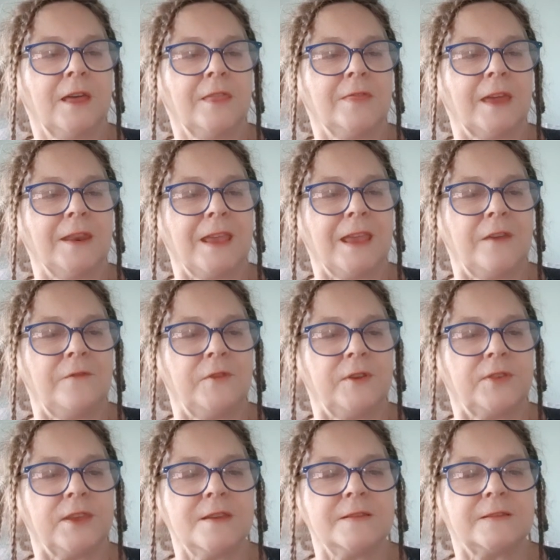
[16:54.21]
that
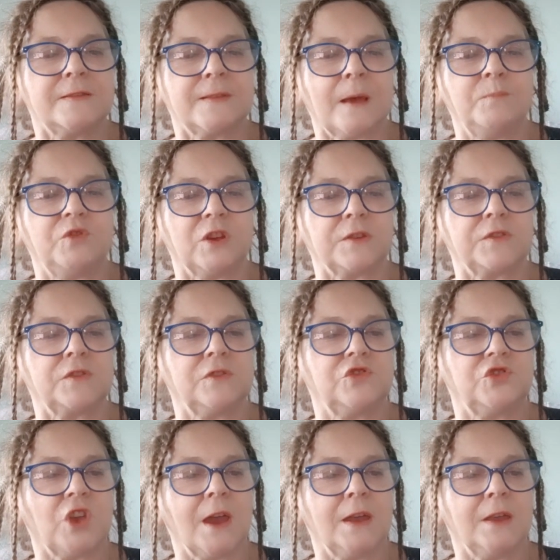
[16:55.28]
everything is subject to
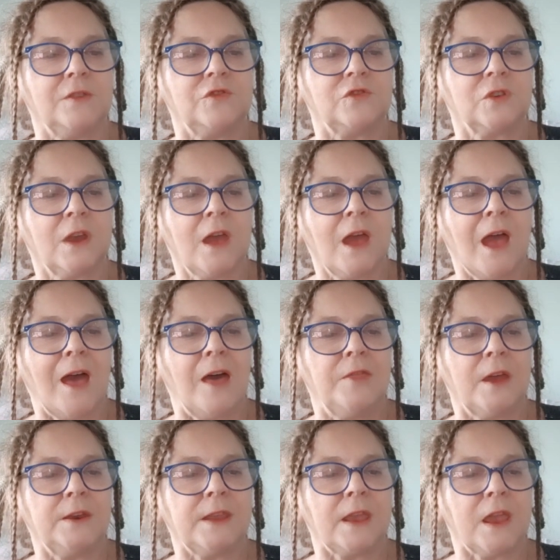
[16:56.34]
change, and
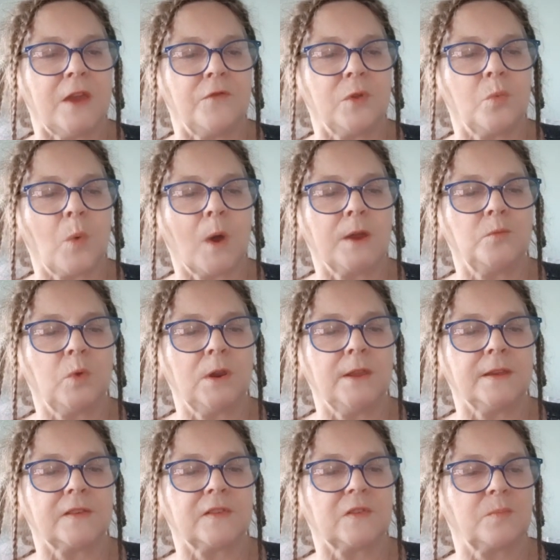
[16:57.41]
that everyone will
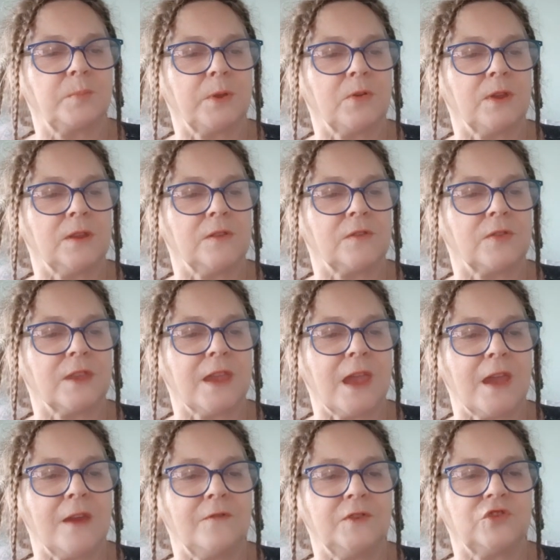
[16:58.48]
experience the
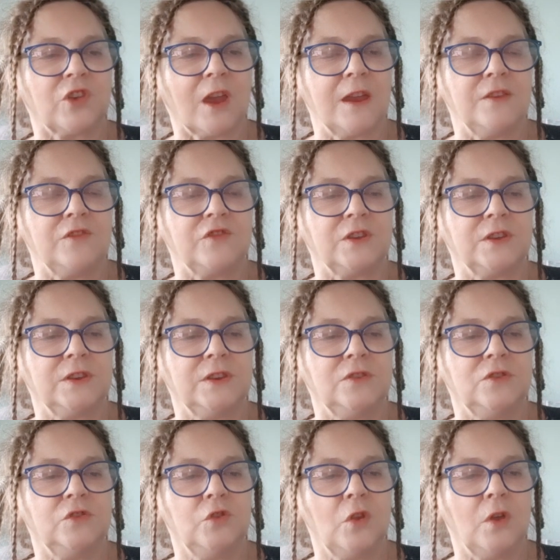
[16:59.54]
ever changing
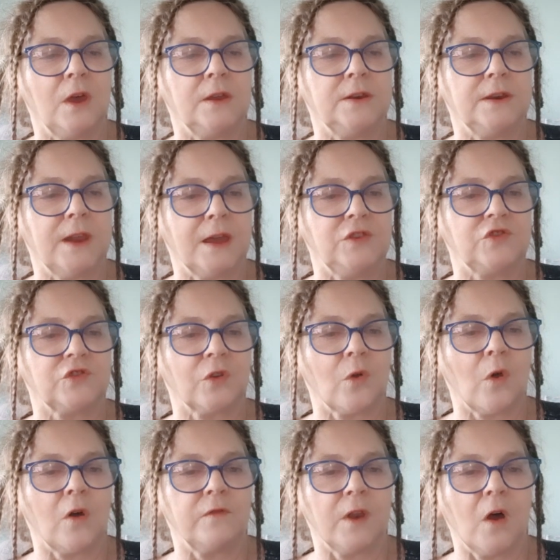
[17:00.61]
nature
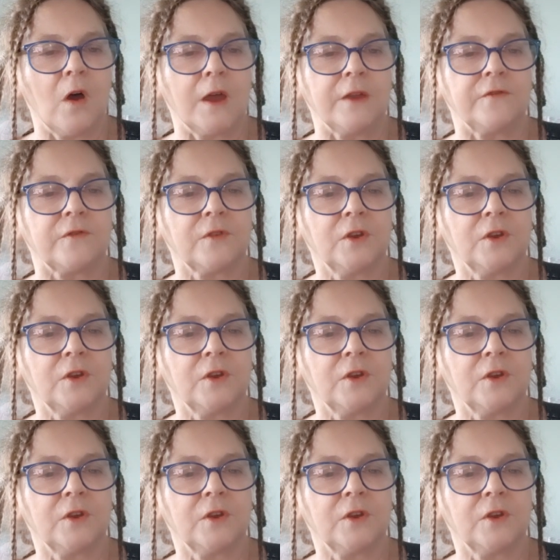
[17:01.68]
of life,